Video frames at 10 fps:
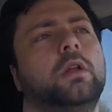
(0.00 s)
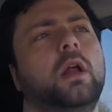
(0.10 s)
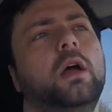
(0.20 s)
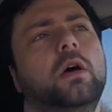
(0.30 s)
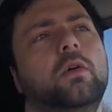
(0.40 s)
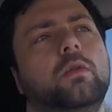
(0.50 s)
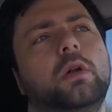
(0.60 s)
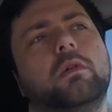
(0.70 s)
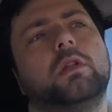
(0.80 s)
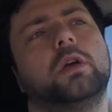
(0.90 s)
now
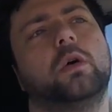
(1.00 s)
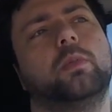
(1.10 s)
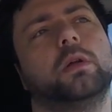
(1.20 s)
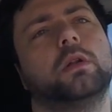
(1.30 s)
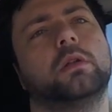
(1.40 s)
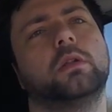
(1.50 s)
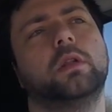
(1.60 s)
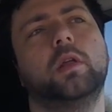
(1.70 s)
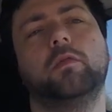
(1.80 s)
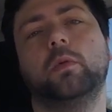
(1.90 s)
whenever they open,
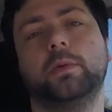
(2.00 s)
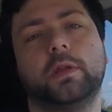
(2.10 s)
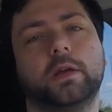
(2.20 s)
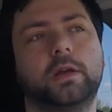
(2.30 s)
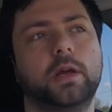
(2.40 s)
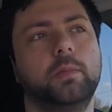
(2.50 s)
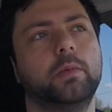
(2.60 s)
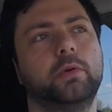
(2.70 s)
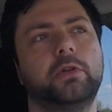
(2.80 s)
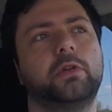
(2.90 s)
they've opened like a
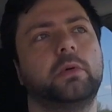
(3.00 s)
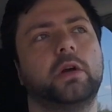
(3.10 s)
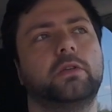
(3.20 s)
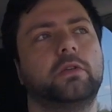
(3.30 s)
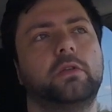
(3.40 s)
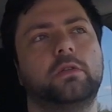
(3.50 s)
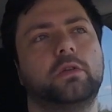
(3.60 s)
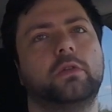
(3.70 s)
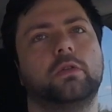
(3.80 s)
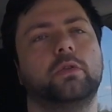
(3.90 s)
couple booster boxes and
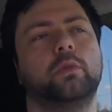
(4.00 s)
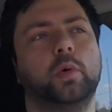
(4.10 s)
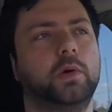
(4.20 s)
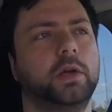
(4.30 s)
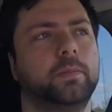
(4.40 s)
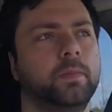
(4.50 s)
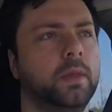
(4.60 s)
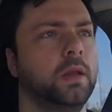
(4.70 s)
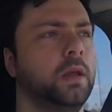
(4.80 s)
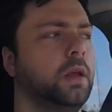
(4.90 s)
just throw them away.
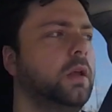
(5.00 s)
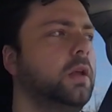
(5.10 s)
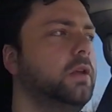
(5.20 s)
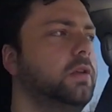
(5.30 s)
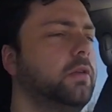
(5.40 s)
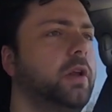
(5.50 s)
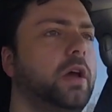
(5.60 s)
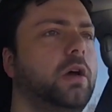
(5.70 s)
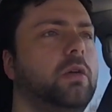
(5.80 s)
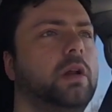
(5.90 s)
So
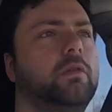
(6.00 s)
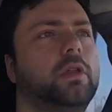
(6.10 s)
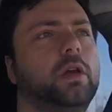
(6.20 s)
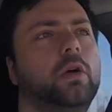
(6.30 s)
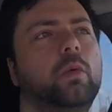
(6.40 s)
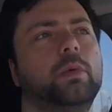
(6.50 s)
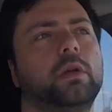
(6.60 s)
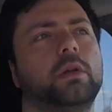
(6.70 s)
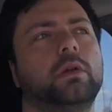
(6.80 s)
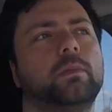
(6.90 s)
now whenever they
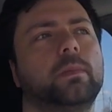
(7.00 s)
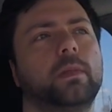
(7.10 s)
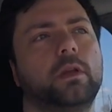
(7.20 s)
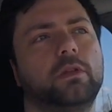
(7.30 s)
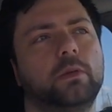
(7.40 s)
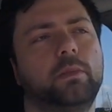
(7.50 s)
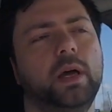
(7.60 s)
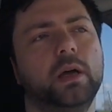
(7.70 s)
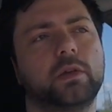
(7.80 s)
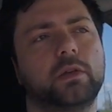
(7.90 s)
open some
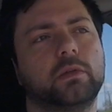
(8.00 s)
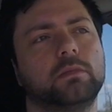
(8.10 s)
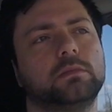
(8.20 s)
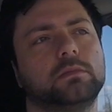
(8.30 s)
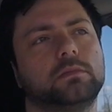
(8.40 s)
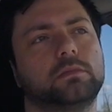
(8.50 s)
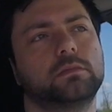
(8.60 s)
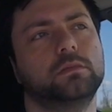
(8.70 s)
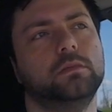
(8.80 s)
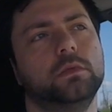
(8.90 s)
packs,
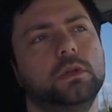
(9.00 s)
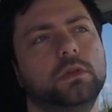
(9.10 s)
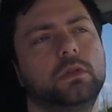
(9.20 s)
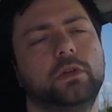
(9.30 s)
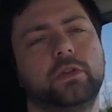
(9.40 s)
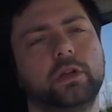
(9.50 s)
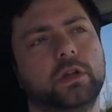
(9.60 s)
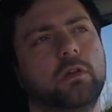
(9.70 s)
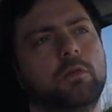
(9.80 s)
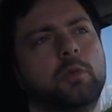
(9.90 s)
they're just going
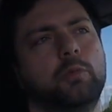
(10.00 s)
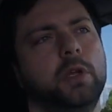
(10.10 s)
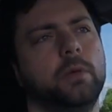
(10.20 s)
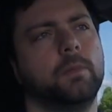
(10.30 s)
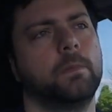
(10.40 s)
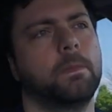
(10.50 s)
to give them to me